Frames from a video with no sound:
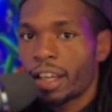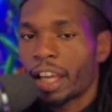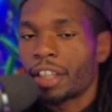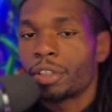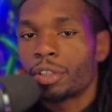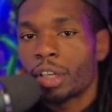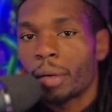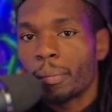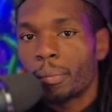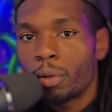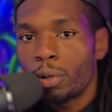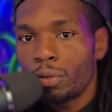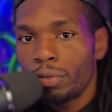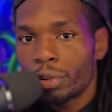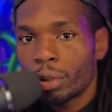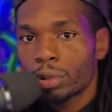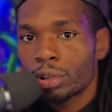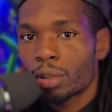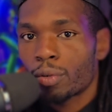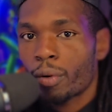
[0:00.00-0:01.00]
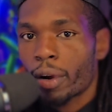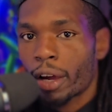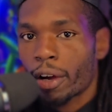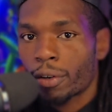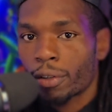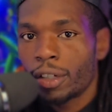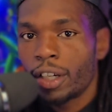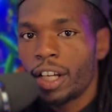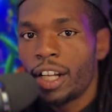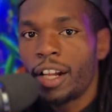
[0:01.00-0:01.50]
and you can move those
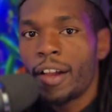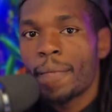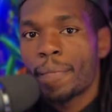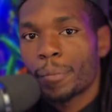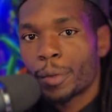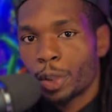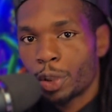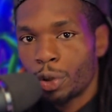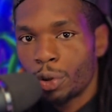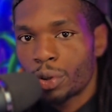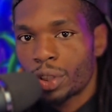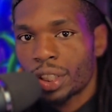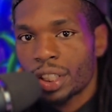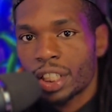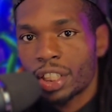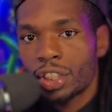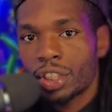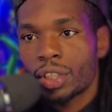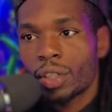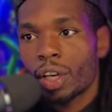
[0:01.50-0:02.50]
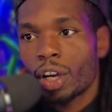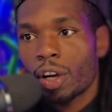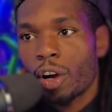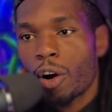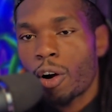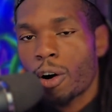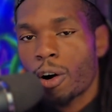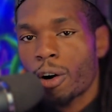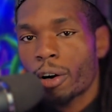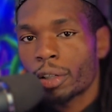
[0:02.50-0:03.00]
around using this
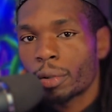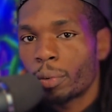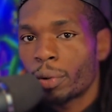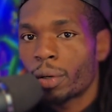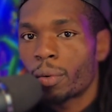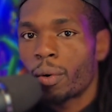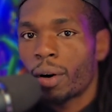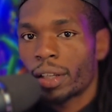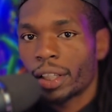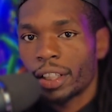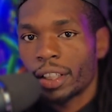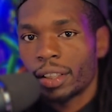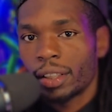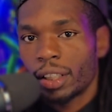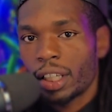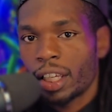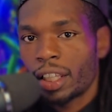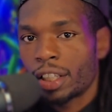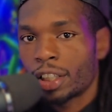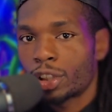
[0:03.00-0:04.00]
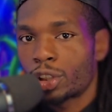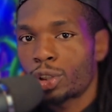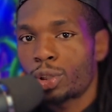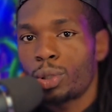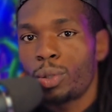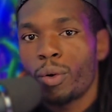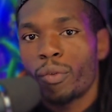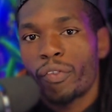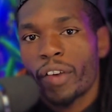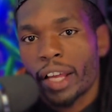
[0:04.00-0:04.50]
hardware wallet in a
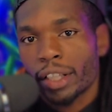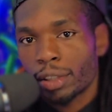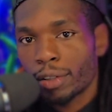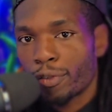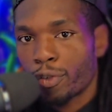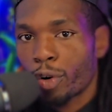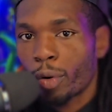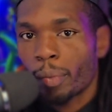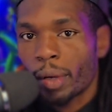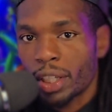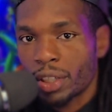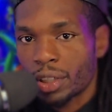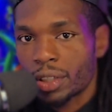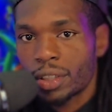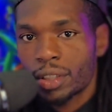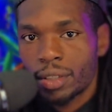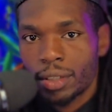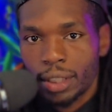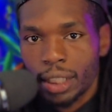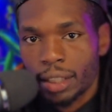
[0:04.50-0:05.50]
two-factor formation,